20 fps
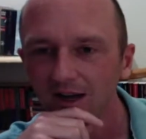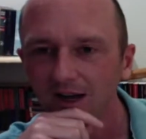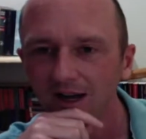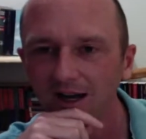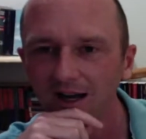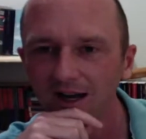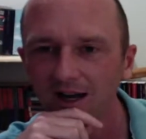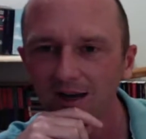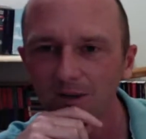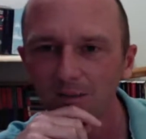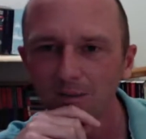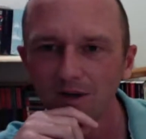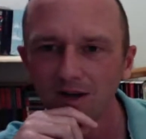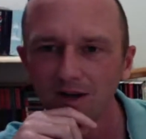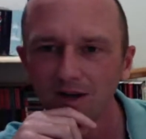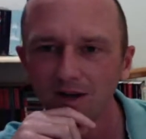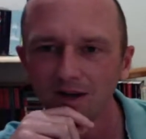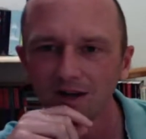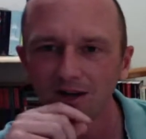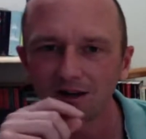I
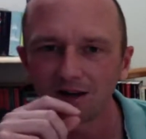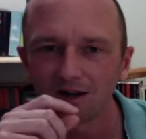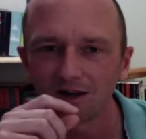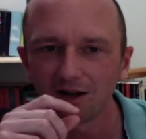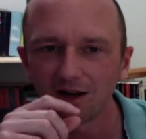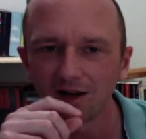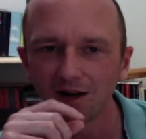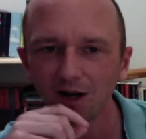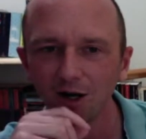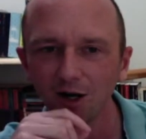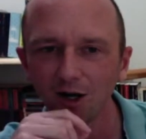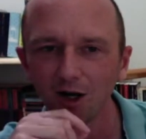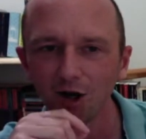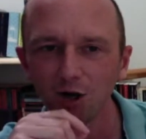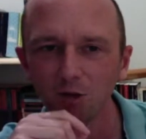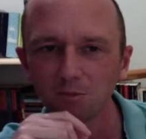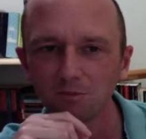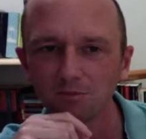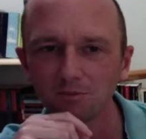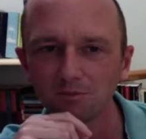
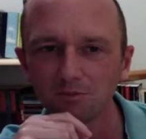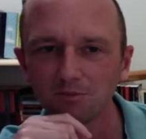hope